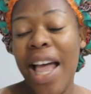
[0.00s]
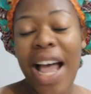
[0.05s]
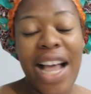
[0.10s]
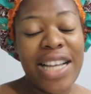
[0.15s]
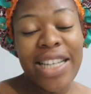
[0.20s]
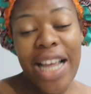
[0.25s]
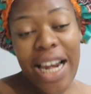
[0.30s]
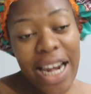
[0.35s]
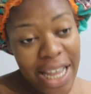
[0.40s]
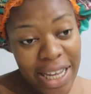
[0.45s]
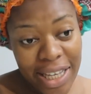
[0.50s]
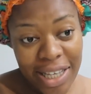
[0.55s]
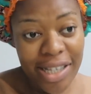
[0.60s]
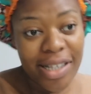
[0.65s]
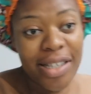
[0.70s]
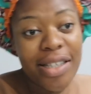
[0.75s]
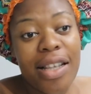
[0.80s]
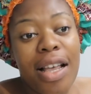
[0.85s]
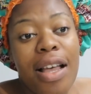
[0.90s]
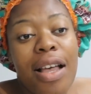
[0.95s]
I shall like
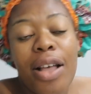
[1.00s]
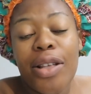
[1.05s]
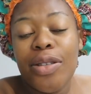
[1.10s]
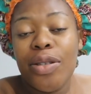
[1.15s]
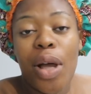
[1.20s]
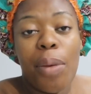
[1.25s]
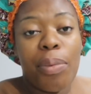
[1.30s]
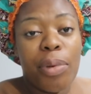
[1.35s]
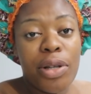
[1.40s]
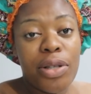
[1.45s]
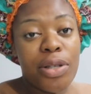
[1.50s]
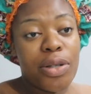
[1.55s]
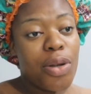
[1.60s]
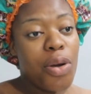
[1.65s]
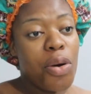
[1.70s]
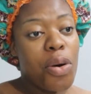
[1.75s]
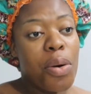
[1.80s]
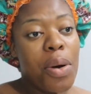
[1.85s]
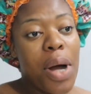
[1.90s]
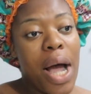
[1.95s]
it. So I'm going to
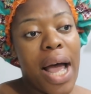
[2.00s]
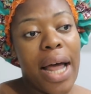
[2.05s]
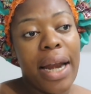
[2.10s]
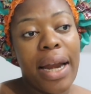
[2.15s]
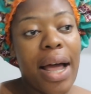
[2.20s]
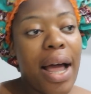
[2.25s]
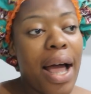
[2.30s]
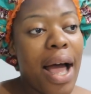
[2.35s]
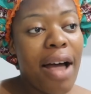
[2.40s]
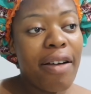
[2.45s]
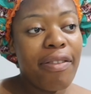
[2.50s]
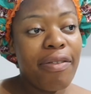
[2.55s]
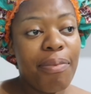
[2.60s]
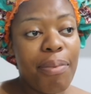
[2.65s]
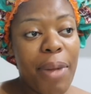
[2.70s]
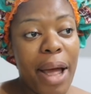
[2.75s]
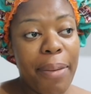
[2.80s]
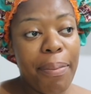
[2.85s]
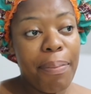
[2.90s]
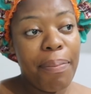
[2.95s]
go and have
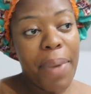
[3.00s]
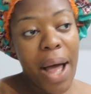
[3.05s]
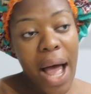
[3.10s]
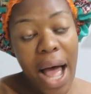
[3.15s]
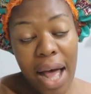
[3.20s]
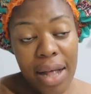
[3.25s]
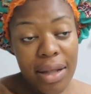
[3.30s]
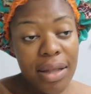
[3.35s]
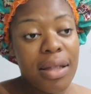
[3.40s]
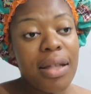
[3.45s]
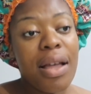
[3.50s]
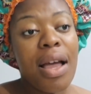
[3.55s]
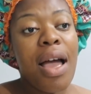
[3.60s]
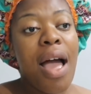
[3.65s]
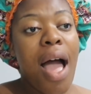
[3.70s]
my bath.